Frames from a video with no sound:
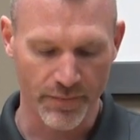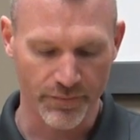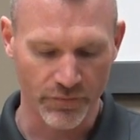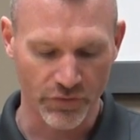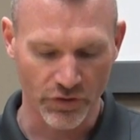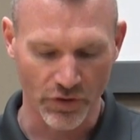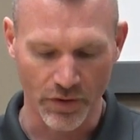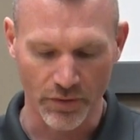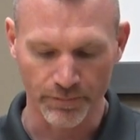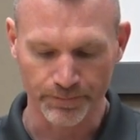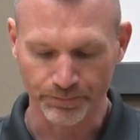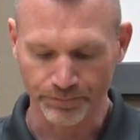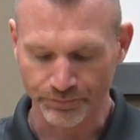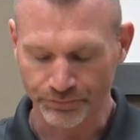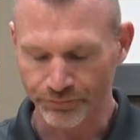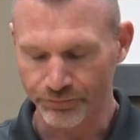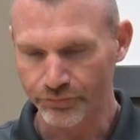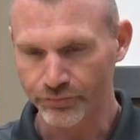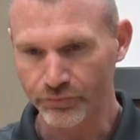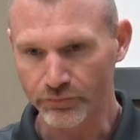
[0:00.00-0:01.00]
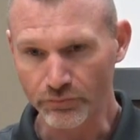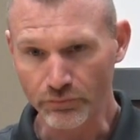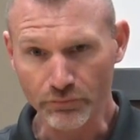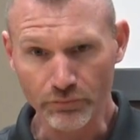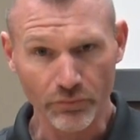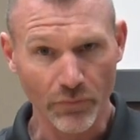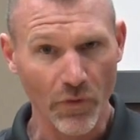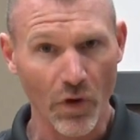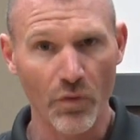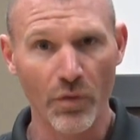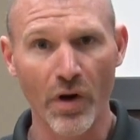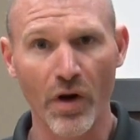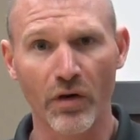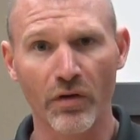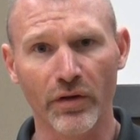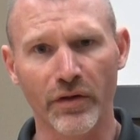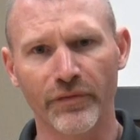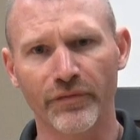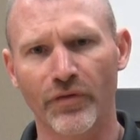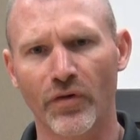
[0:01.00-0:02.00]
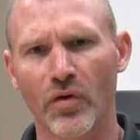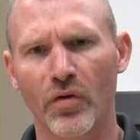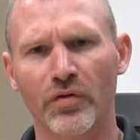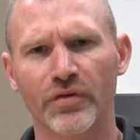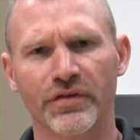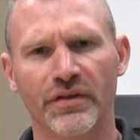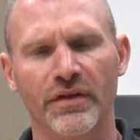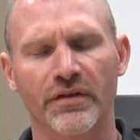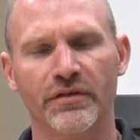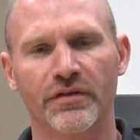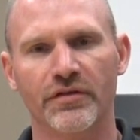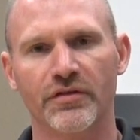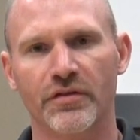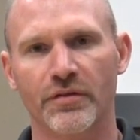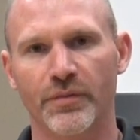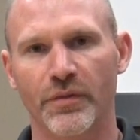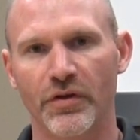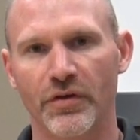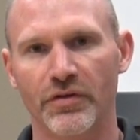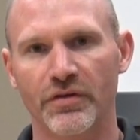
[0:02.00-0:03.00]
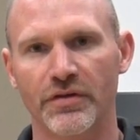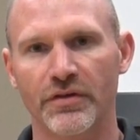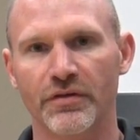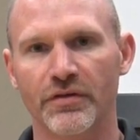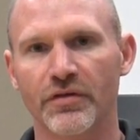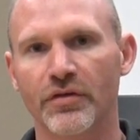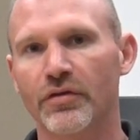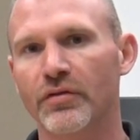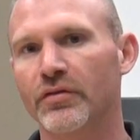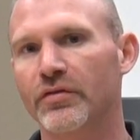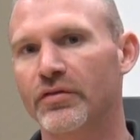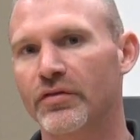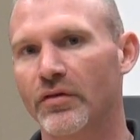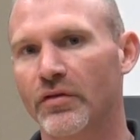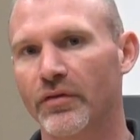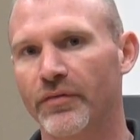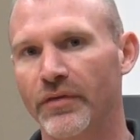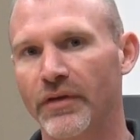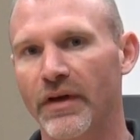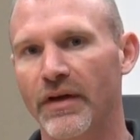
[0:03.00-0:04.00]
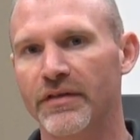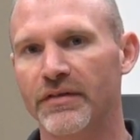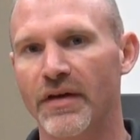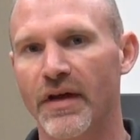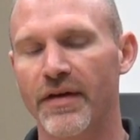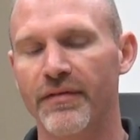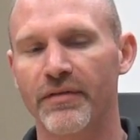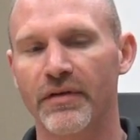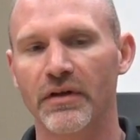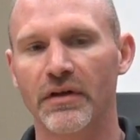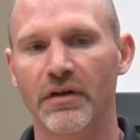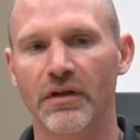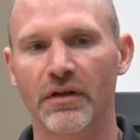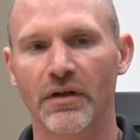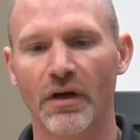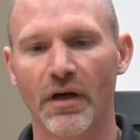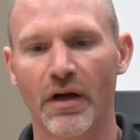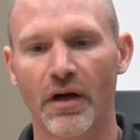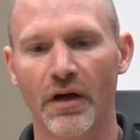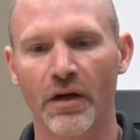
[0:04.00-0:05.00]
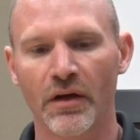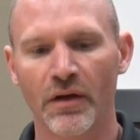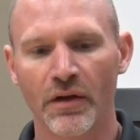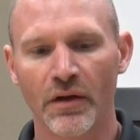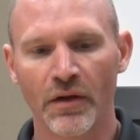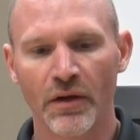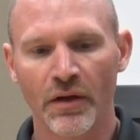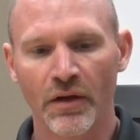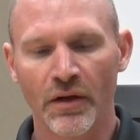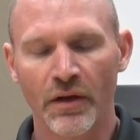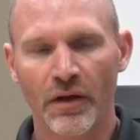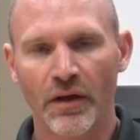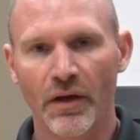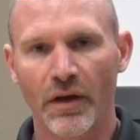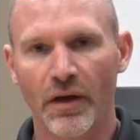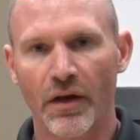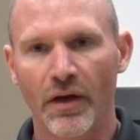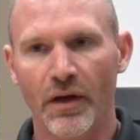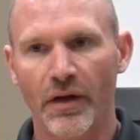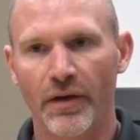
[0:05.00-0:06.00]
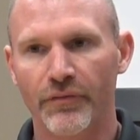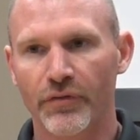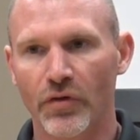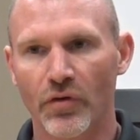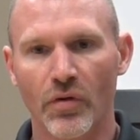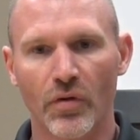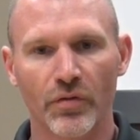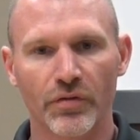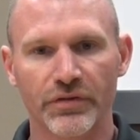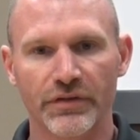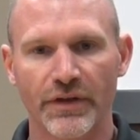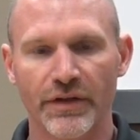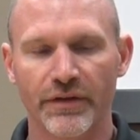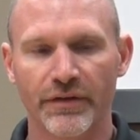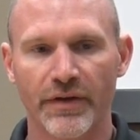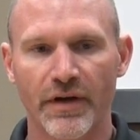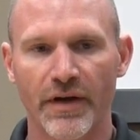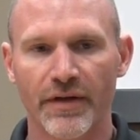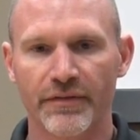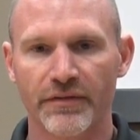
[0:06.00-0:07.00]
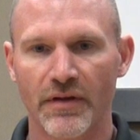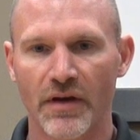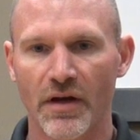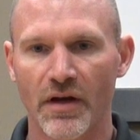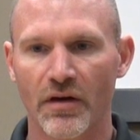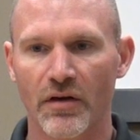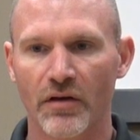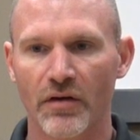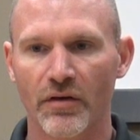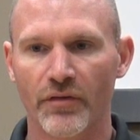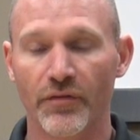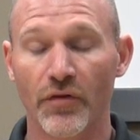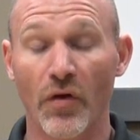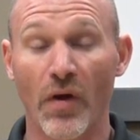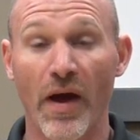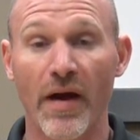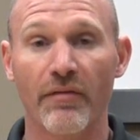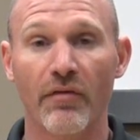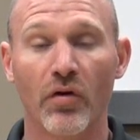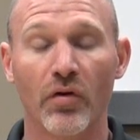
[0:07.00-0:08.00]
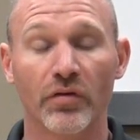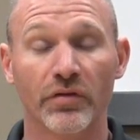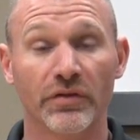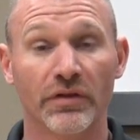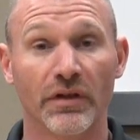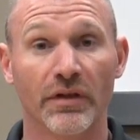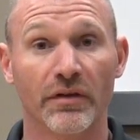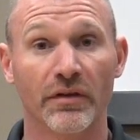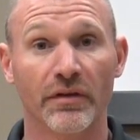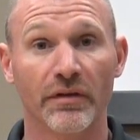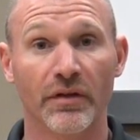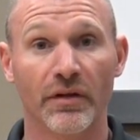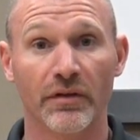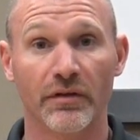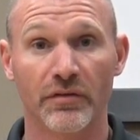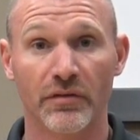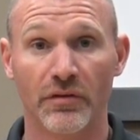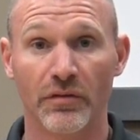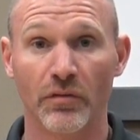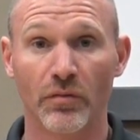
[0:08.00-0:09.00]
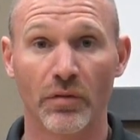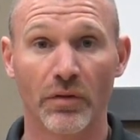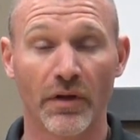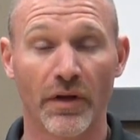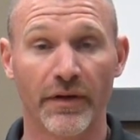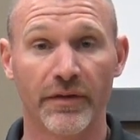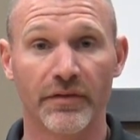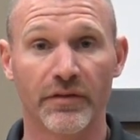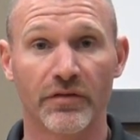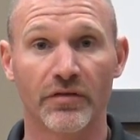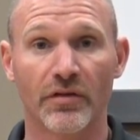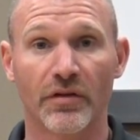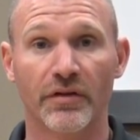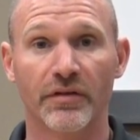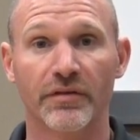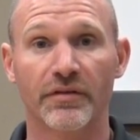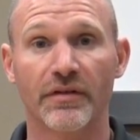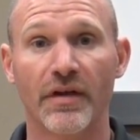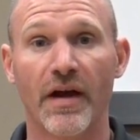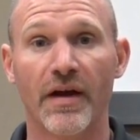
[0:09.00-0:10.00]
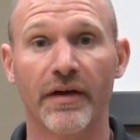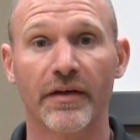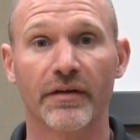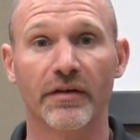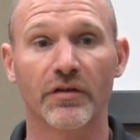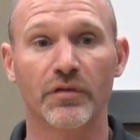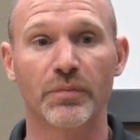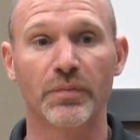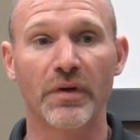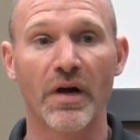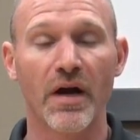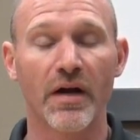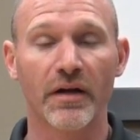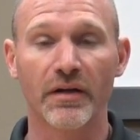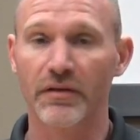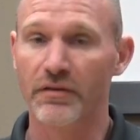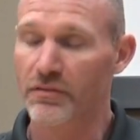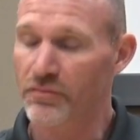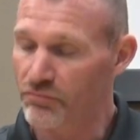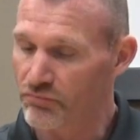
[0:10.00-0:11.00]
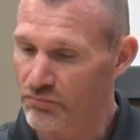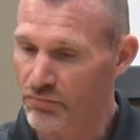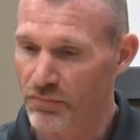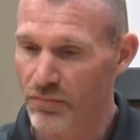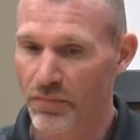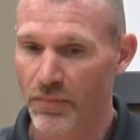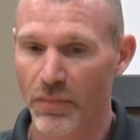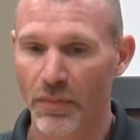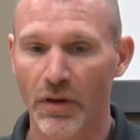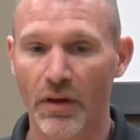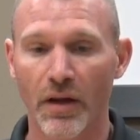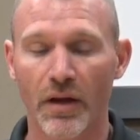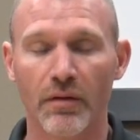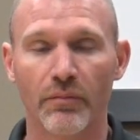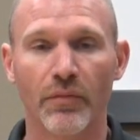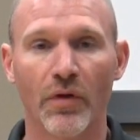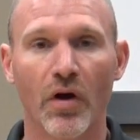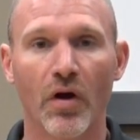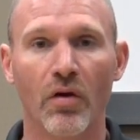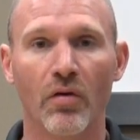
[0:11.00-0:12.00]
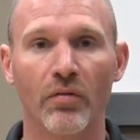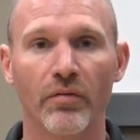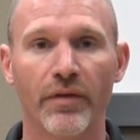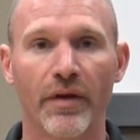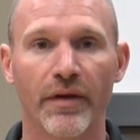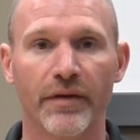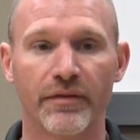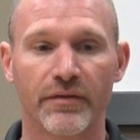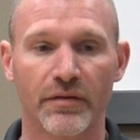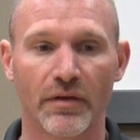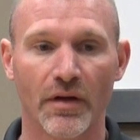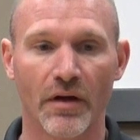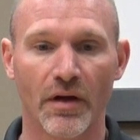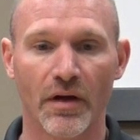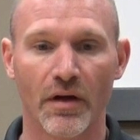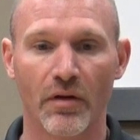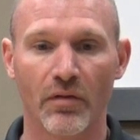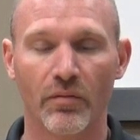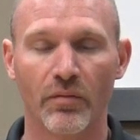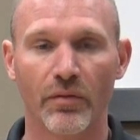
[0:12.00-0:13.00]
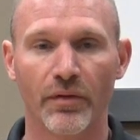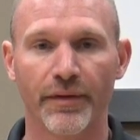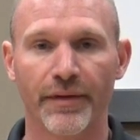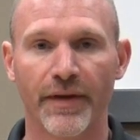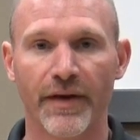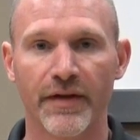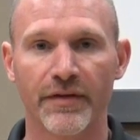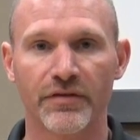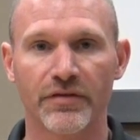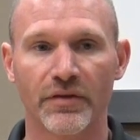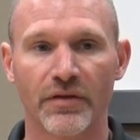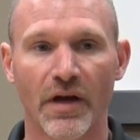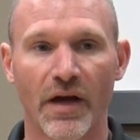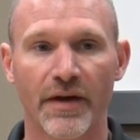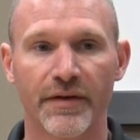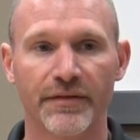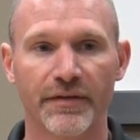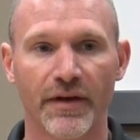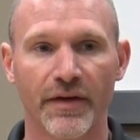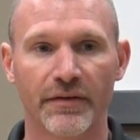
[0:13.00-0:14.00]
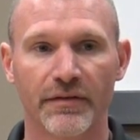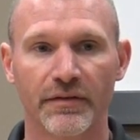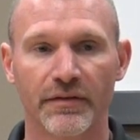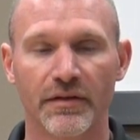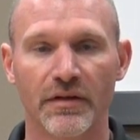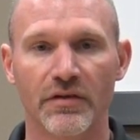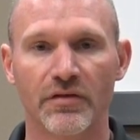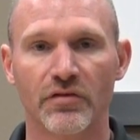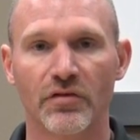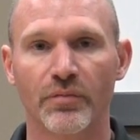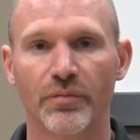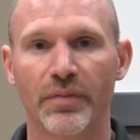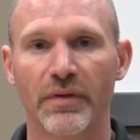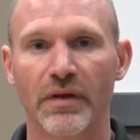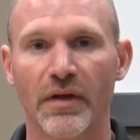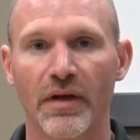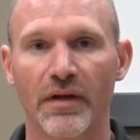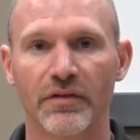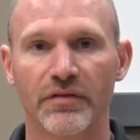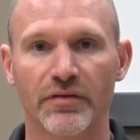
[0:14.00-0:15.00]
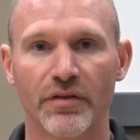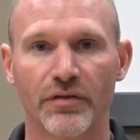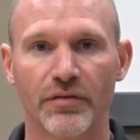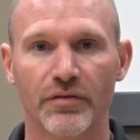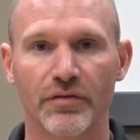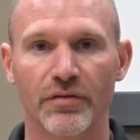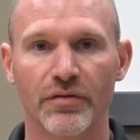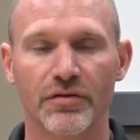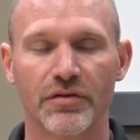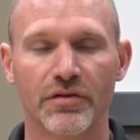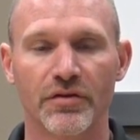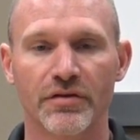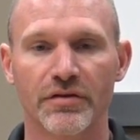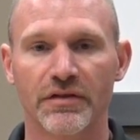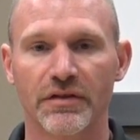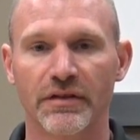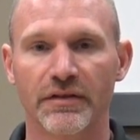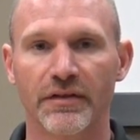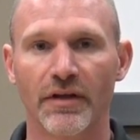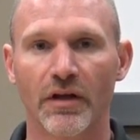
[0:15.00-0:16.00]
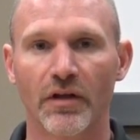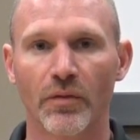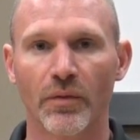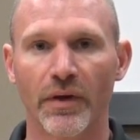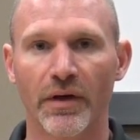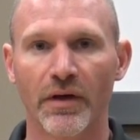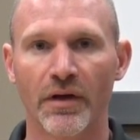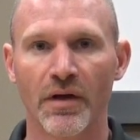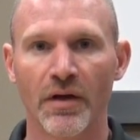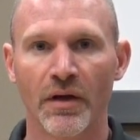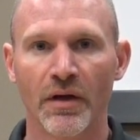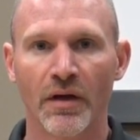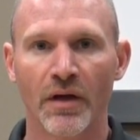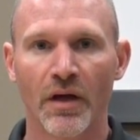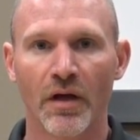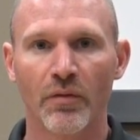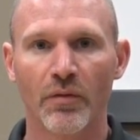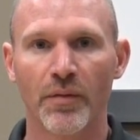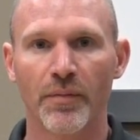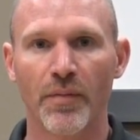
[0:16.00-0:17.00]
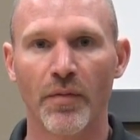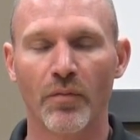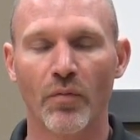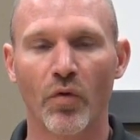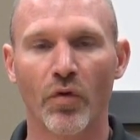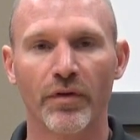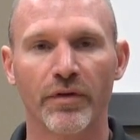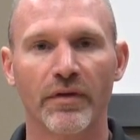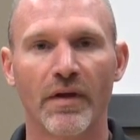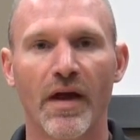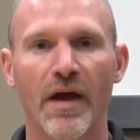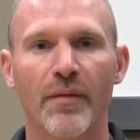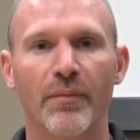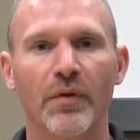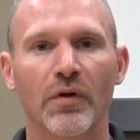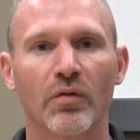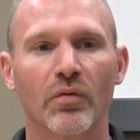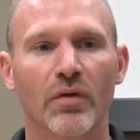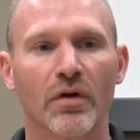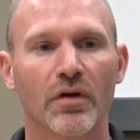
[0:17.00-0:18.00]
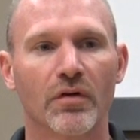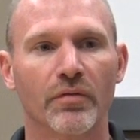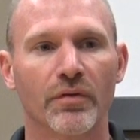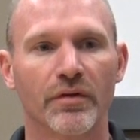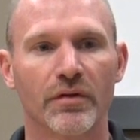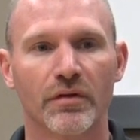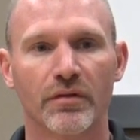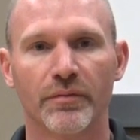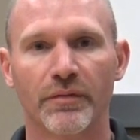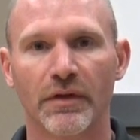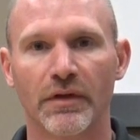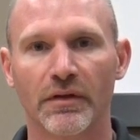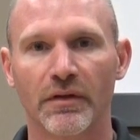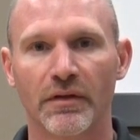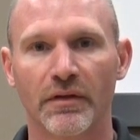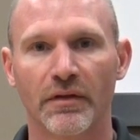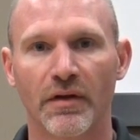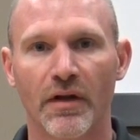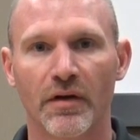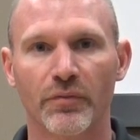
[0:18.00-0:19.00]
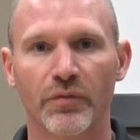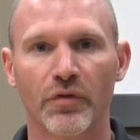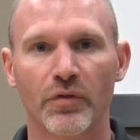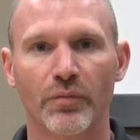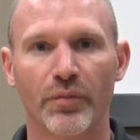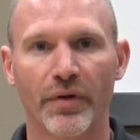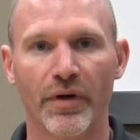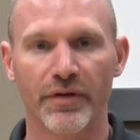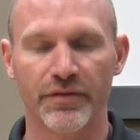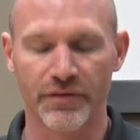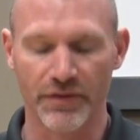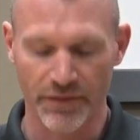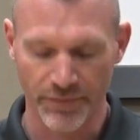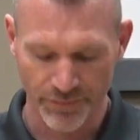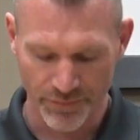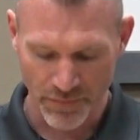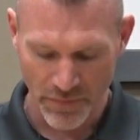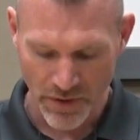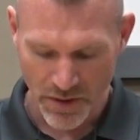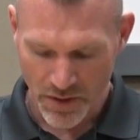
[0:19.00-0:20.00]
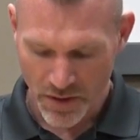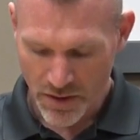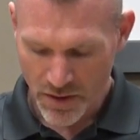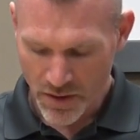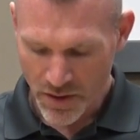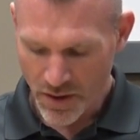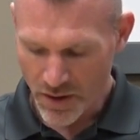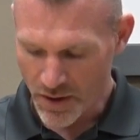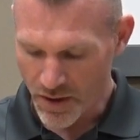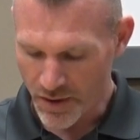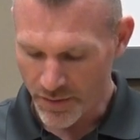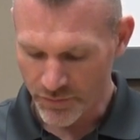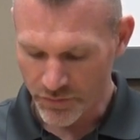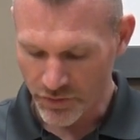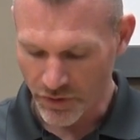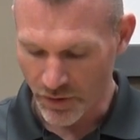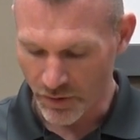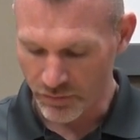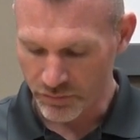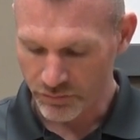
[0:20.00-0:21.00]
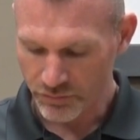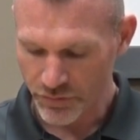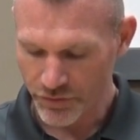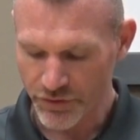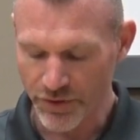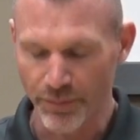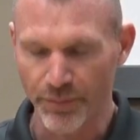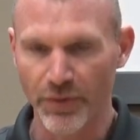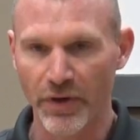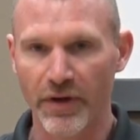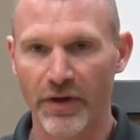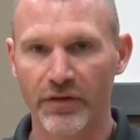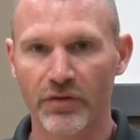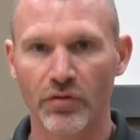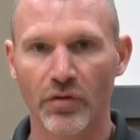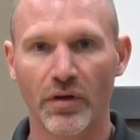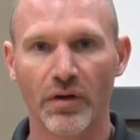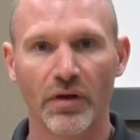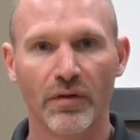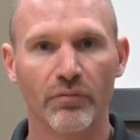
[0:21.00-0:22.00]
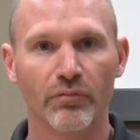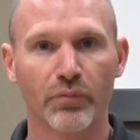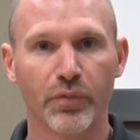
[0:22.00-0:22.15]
So we are looking for wholesale distribution too. So if you guys have any, if you're a wholesaler out there, or if you have a wholesaler that you would like to start stocking this product, let them know that we're the guys to contact in eastern PA, southern New Jersey, and Delaware, and we'd be more than happy to work with them and get them some pricing. So we'll jump right into it.